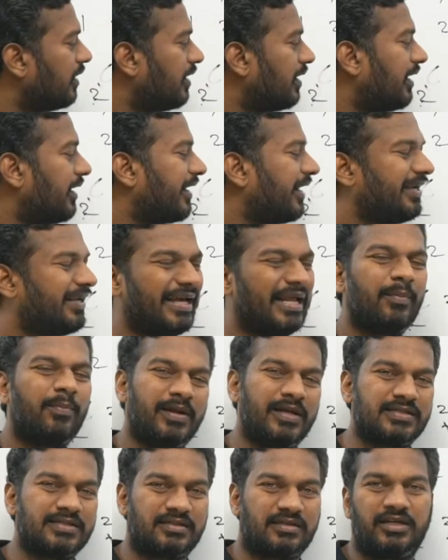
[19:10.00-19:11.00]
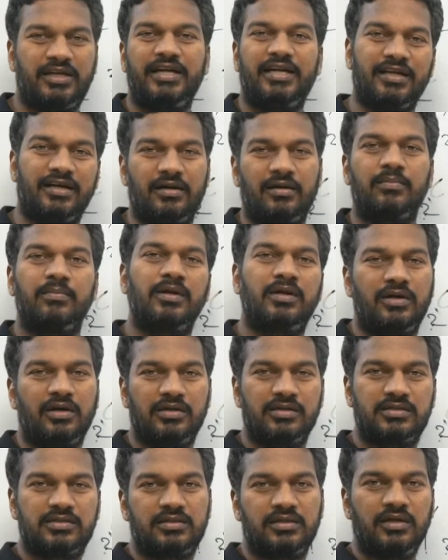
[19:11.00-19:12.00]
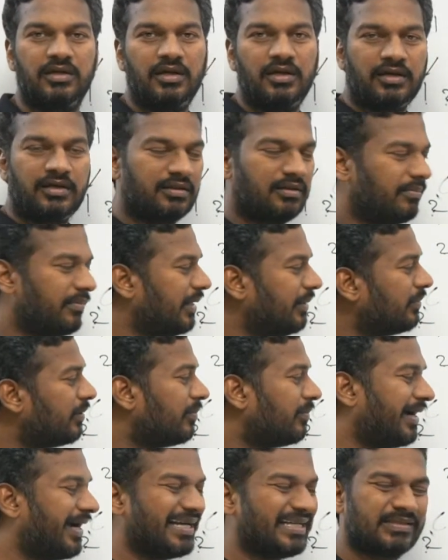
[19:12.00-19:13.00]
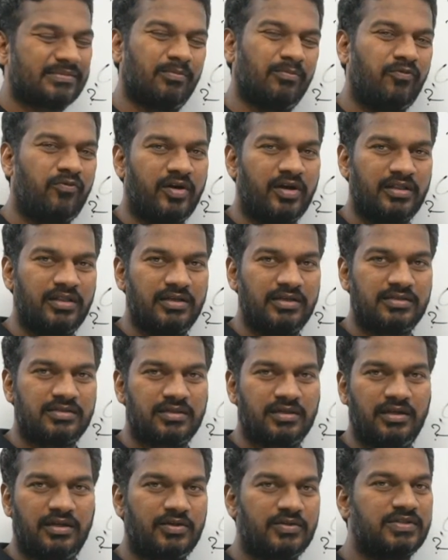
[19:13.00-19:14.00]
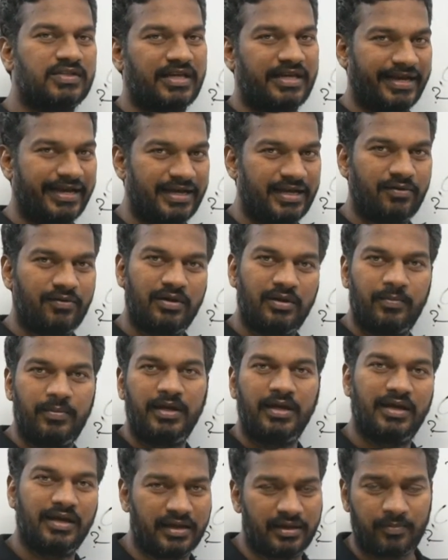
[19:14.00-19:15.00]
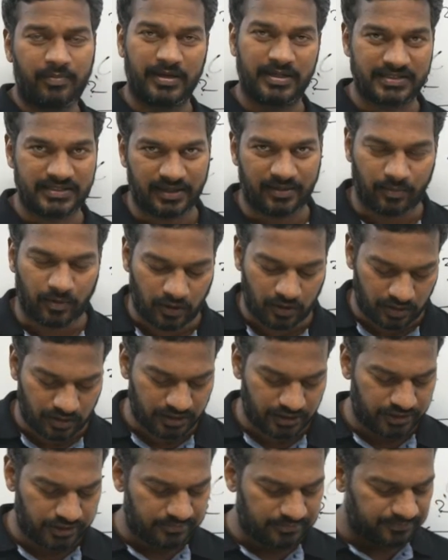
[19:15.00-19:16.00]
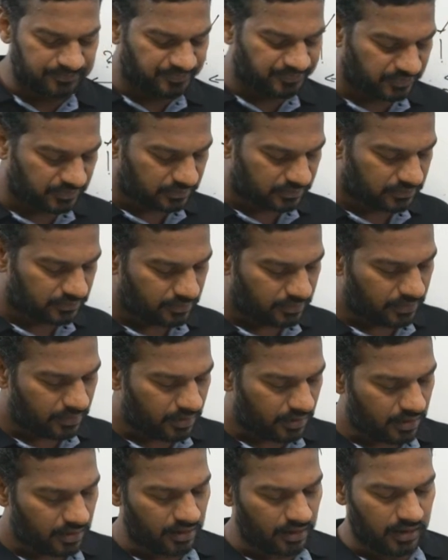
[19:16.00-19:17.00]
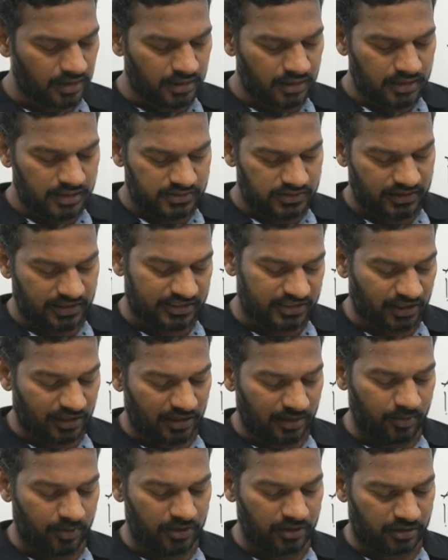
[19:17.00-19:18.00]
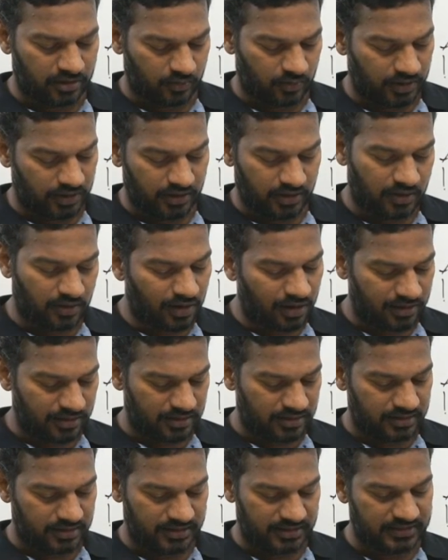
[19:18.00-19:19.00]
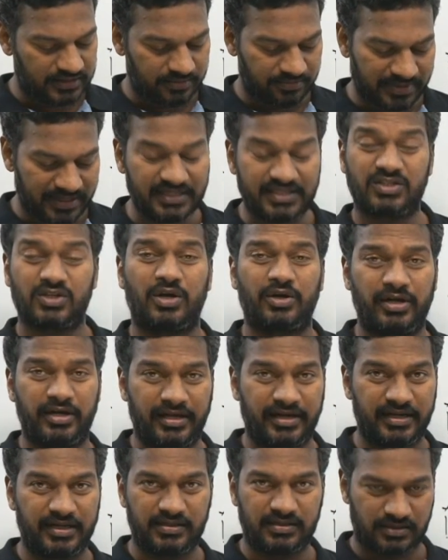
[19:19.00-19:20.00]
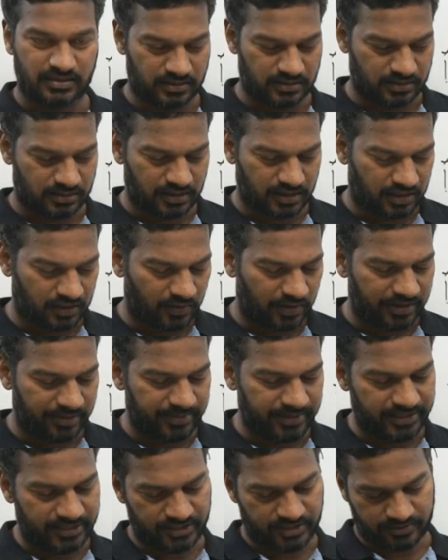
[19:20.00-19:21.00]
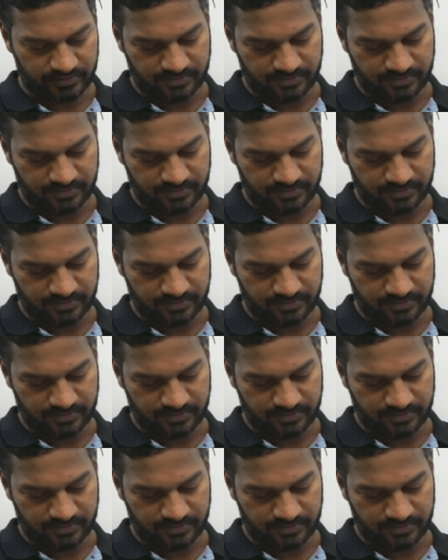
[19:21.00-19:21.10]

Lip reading: I write n plus theta because the minimum maximum for this scan will be n plus m only. So that's all about what they call this merge sorted arrays requirement.